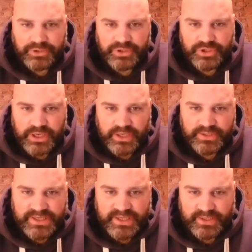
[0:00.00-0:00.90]
Just try
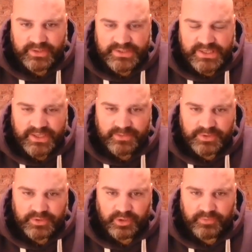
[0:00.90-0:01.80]
and take him
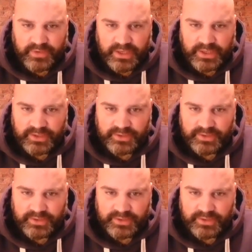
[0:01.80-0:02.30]
to a dogfight, like?